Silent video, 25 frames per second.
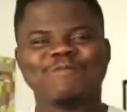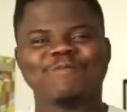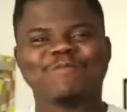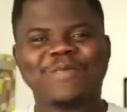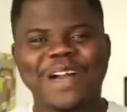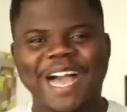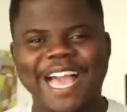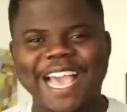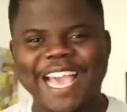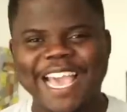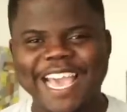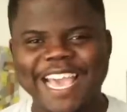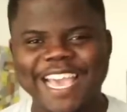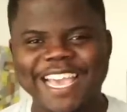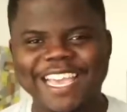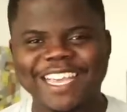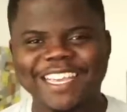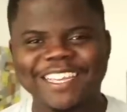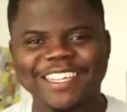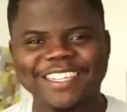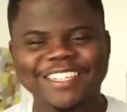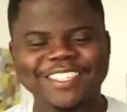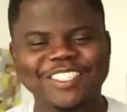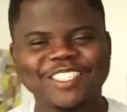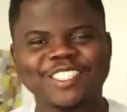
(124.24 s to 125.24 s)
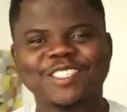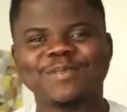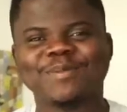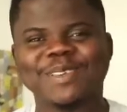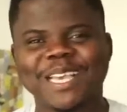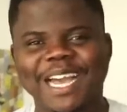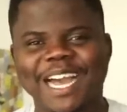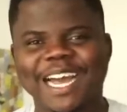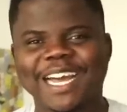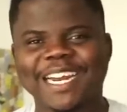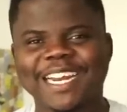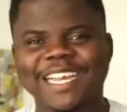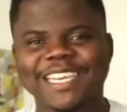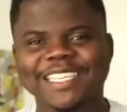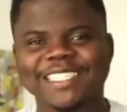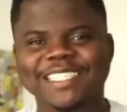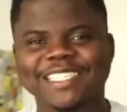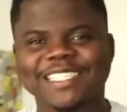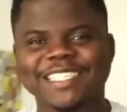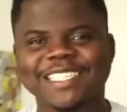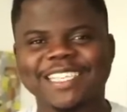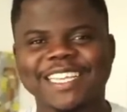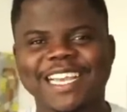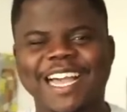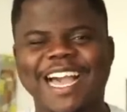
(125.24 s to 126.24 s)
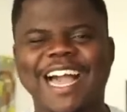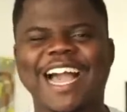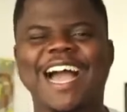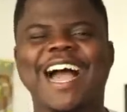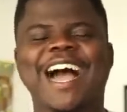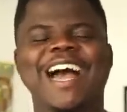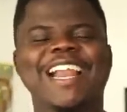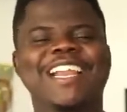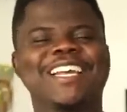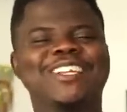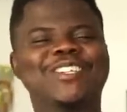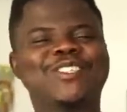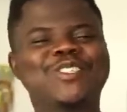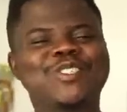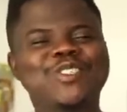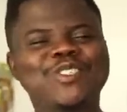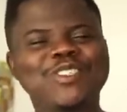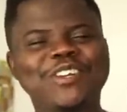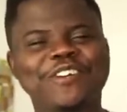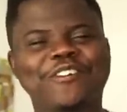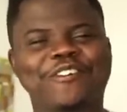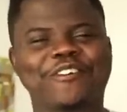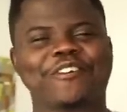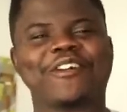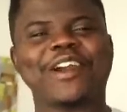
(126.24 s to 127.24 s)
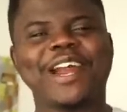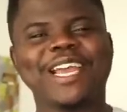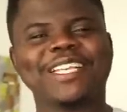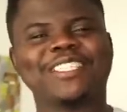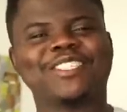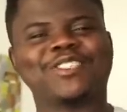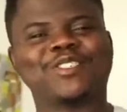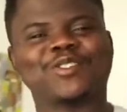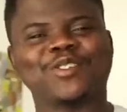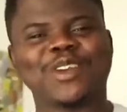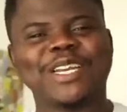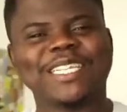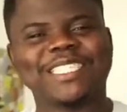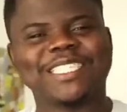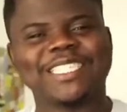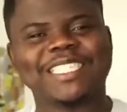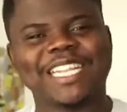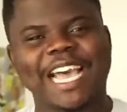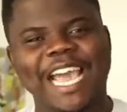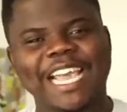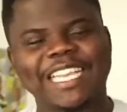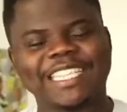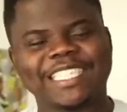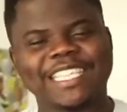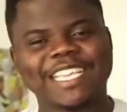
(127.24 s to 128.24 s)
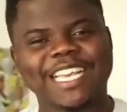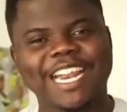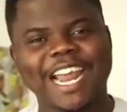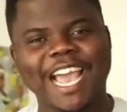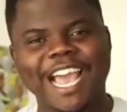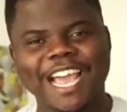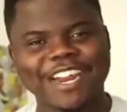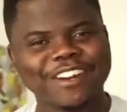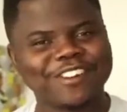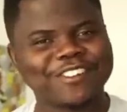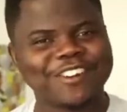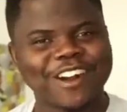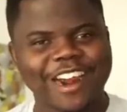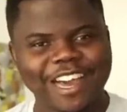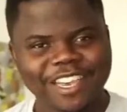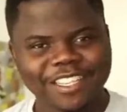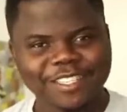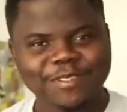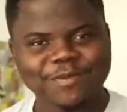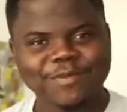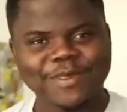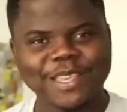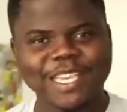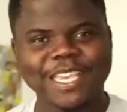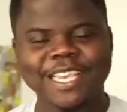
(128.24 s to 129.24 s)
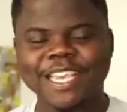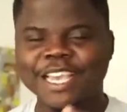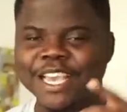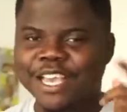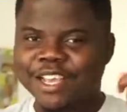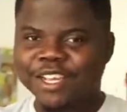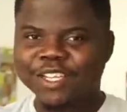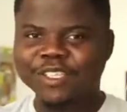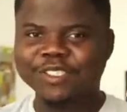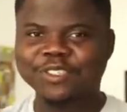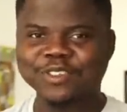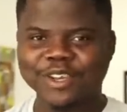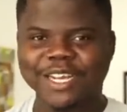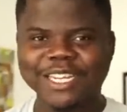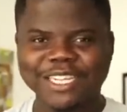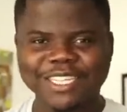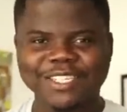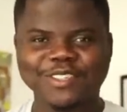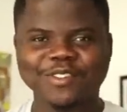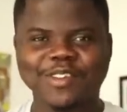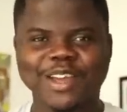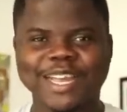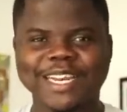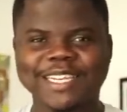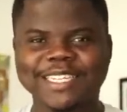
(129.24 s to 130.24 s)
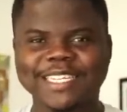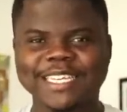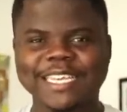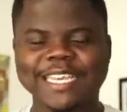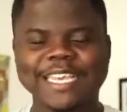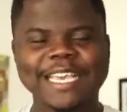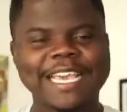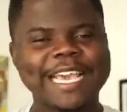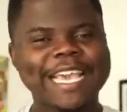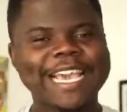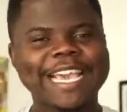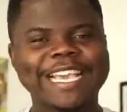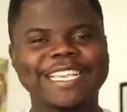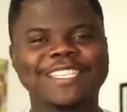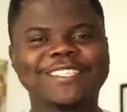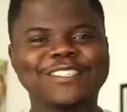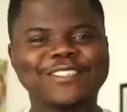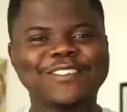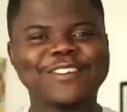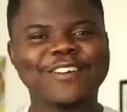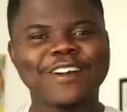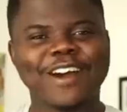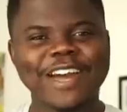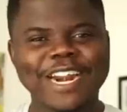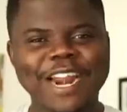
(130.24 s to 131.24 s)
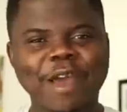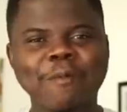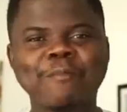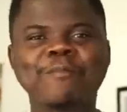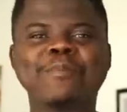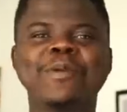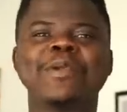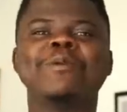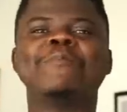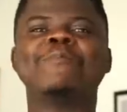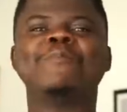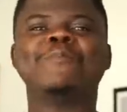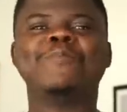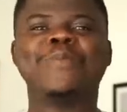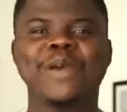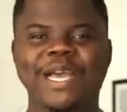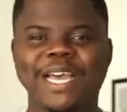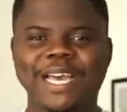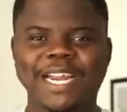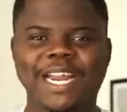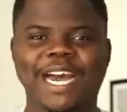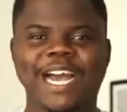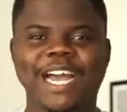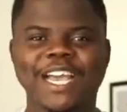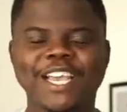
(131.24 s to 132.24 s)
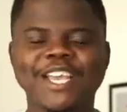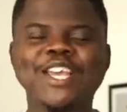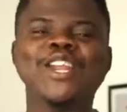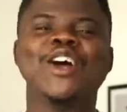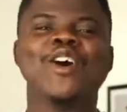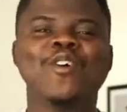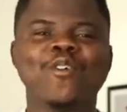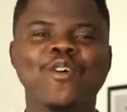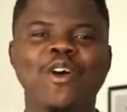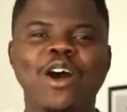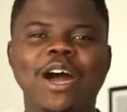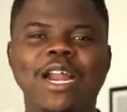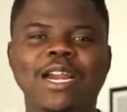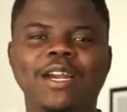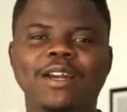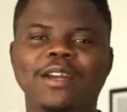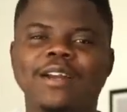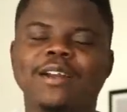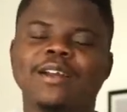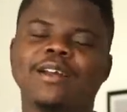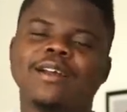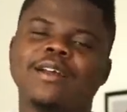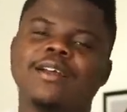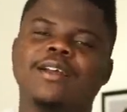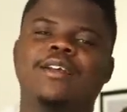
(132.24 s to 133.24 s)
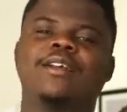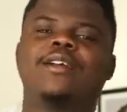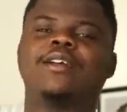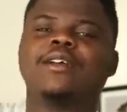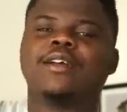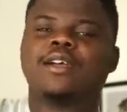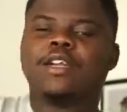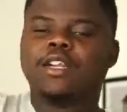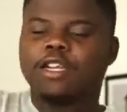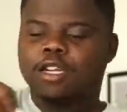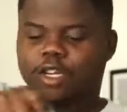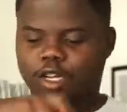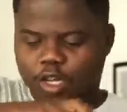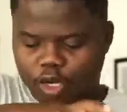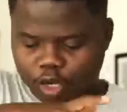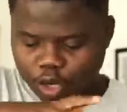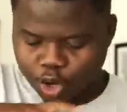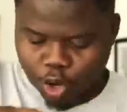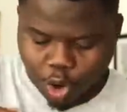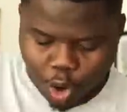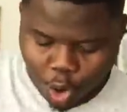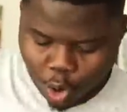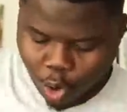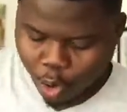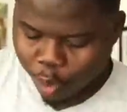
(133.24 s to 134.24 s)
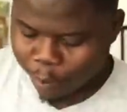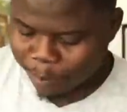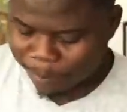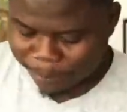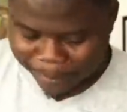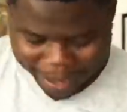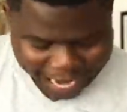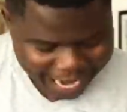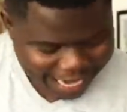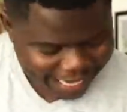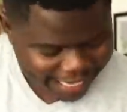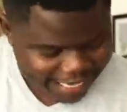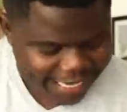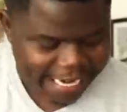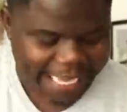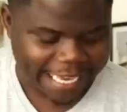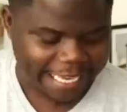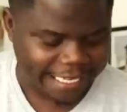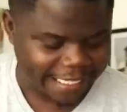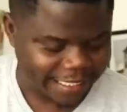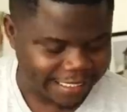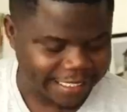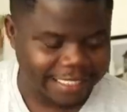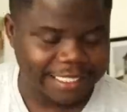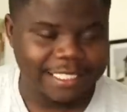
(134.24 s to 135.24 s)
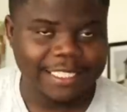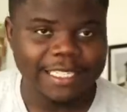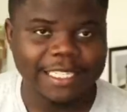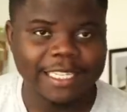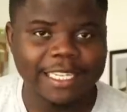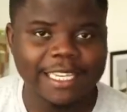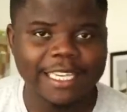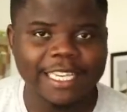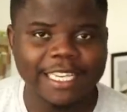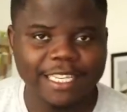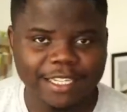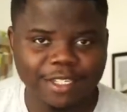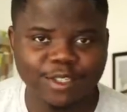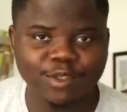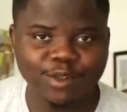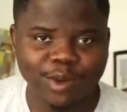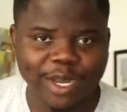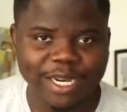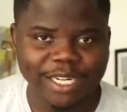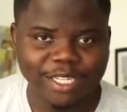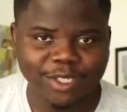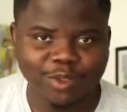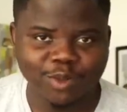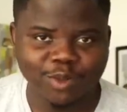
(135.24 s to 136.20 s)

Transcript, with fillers: But hey, to be honest, I had a great twenty nineteen, and trust me, twenty twenty is gonna be better. You know what? No bad days in twenty